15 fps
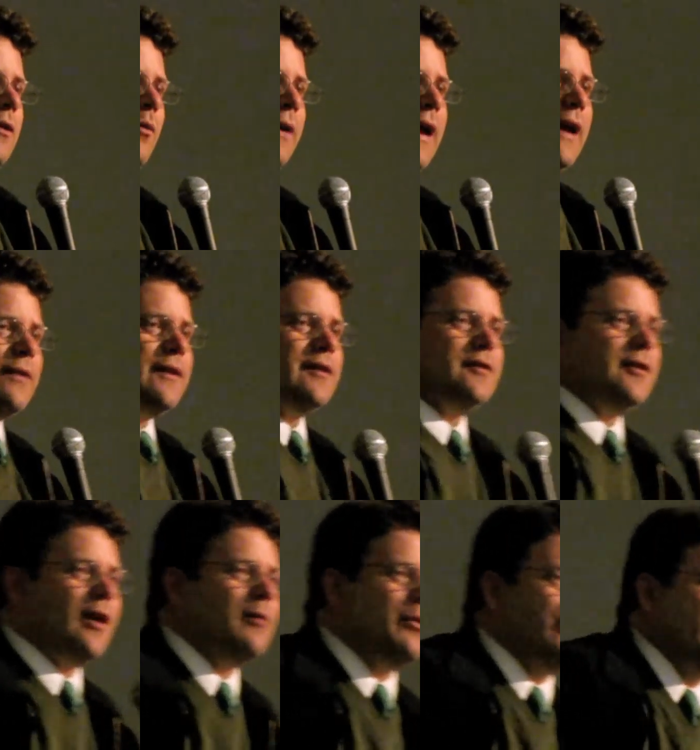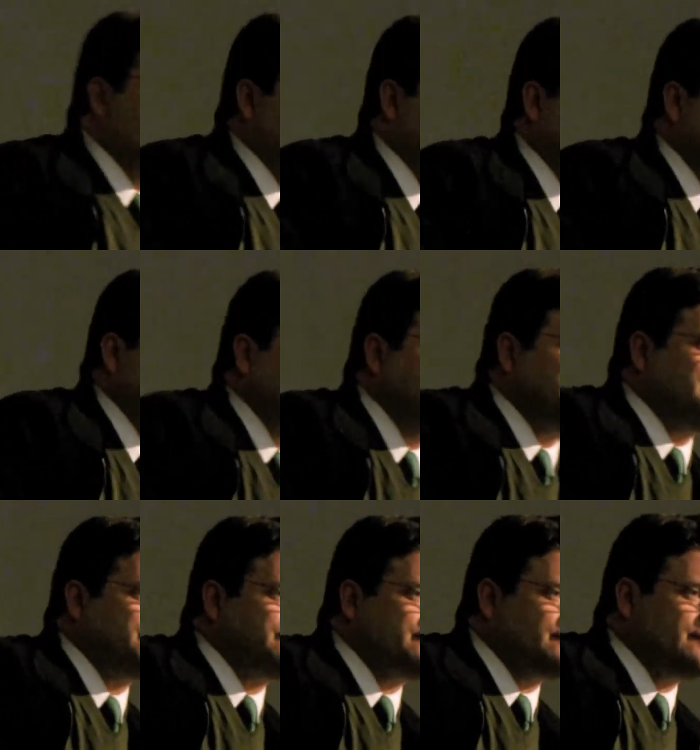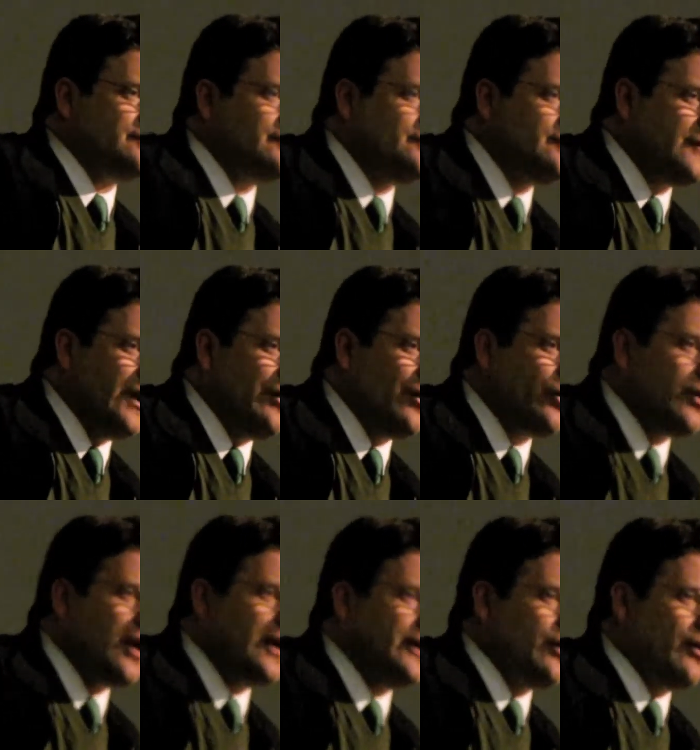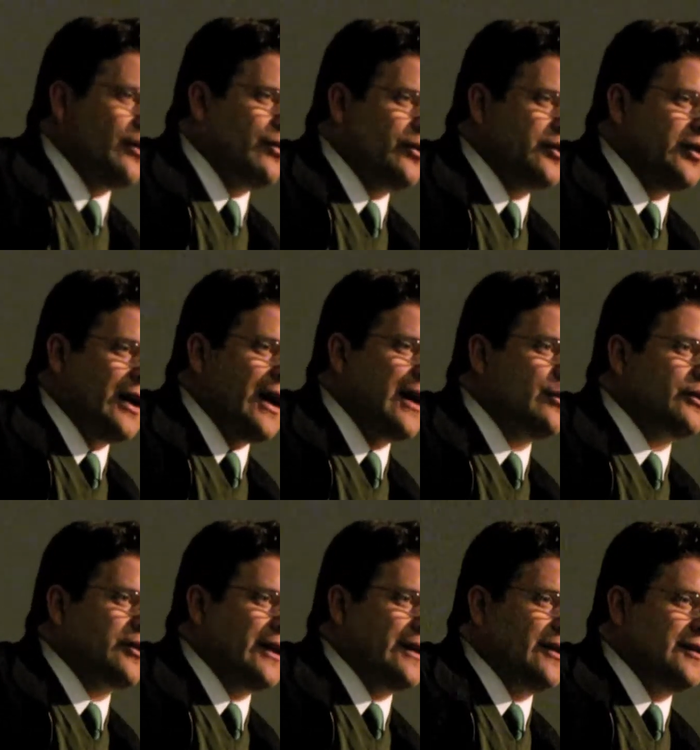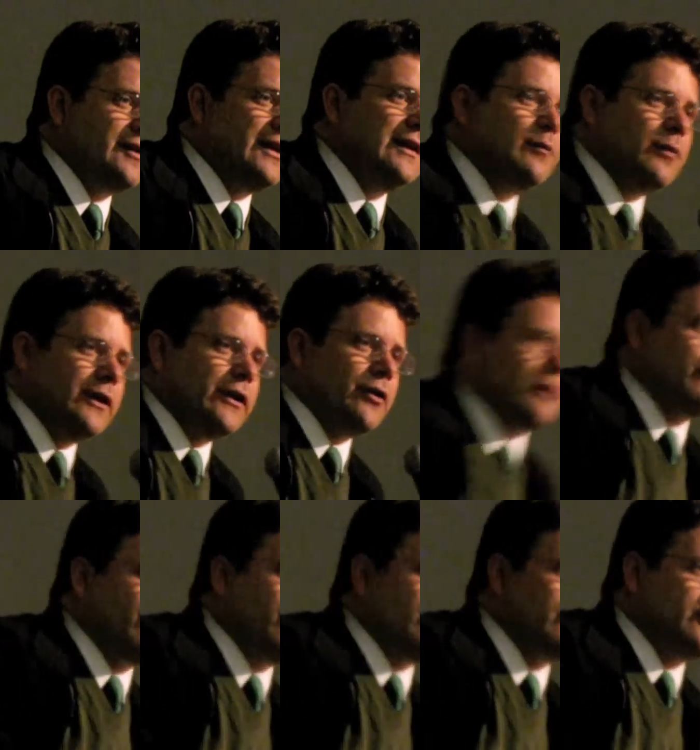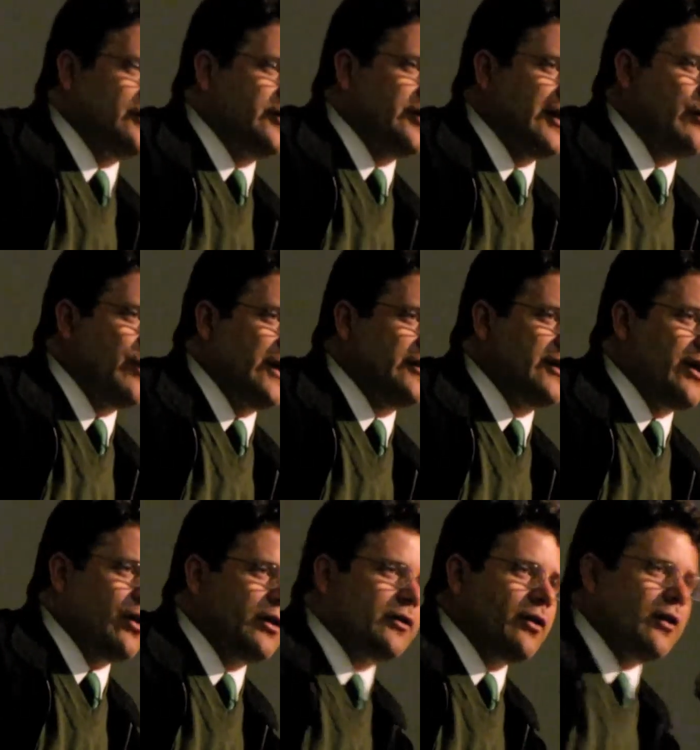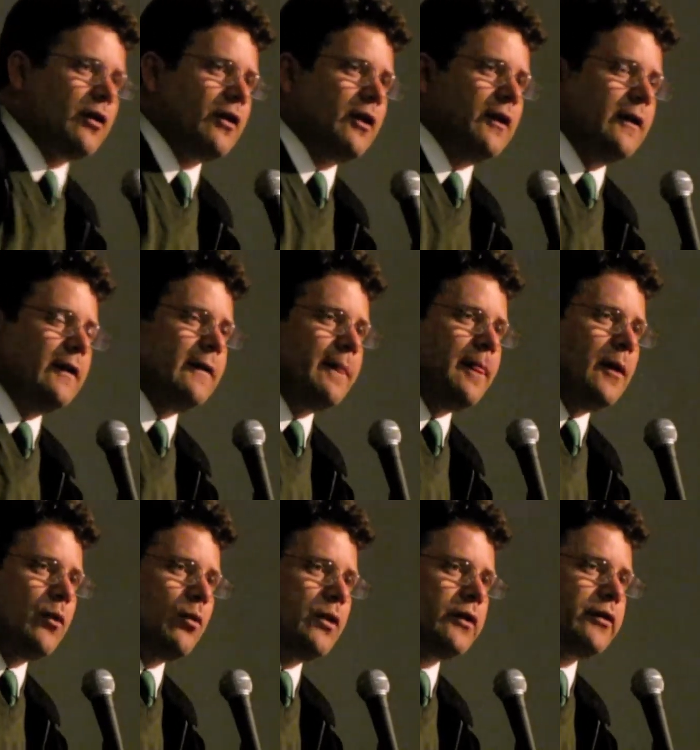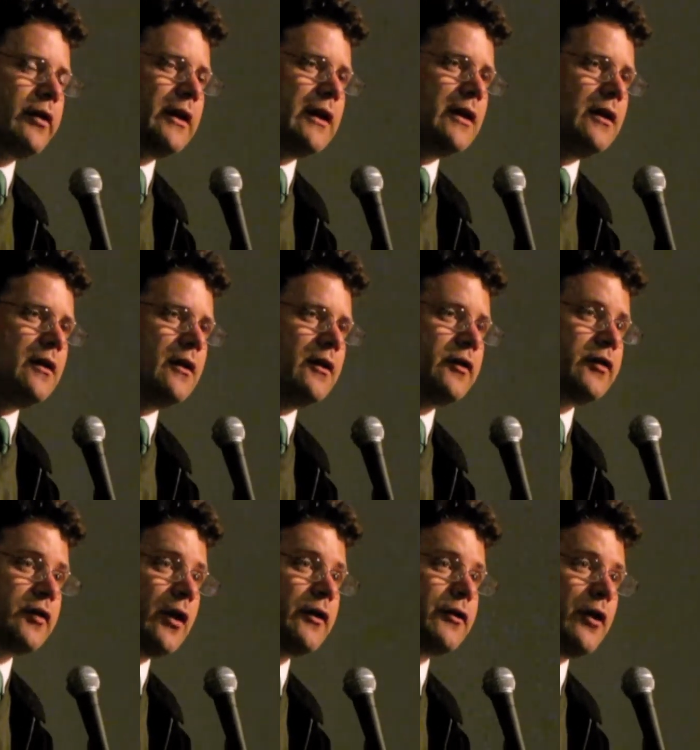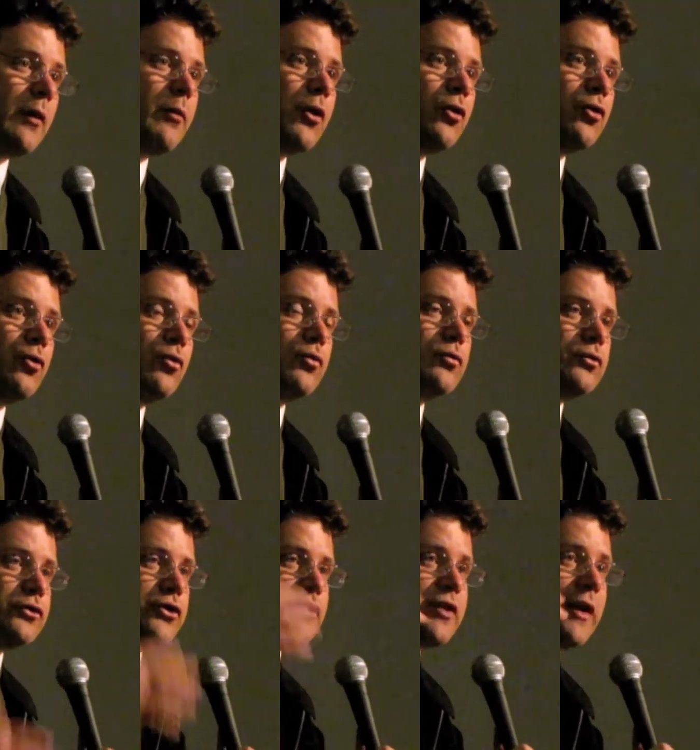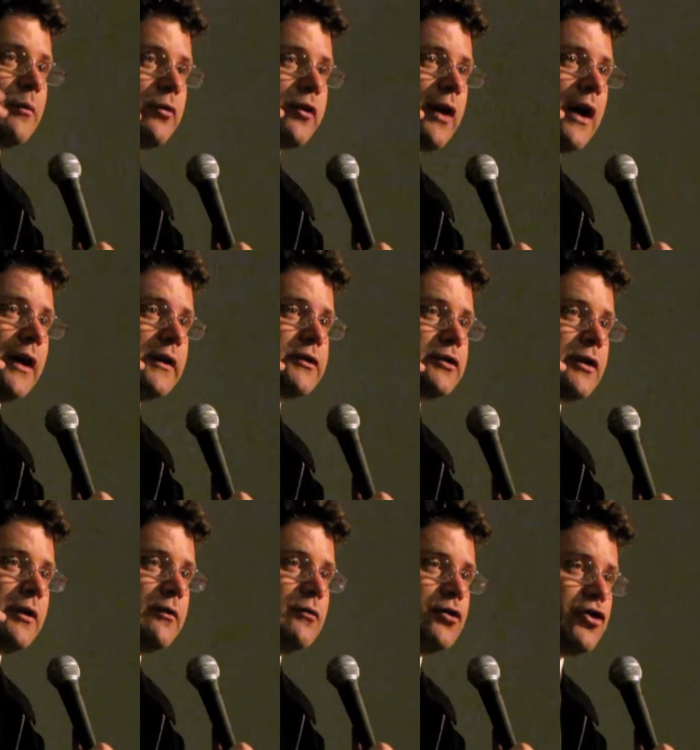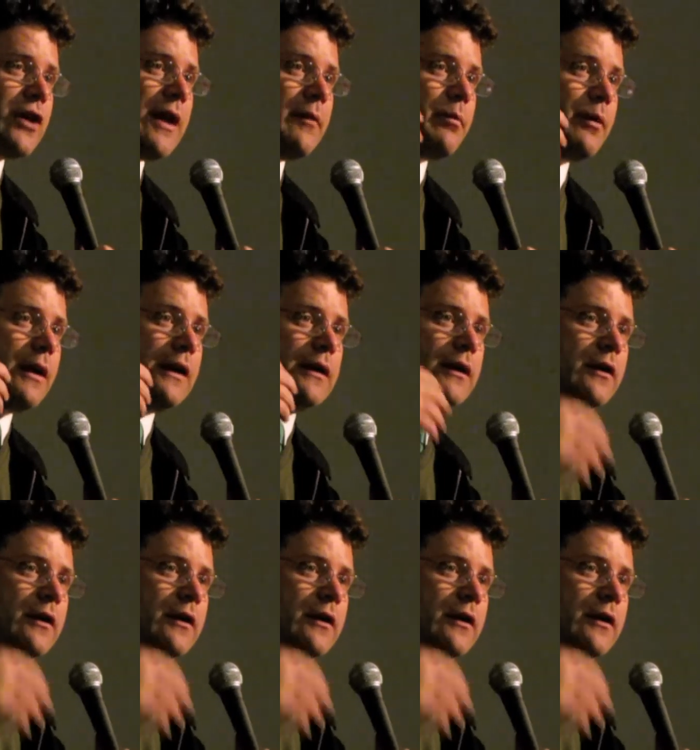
we had these doubles, and there were, you know, I was like the team leader for Samwise character. There was the stunt double who was the same size and shape.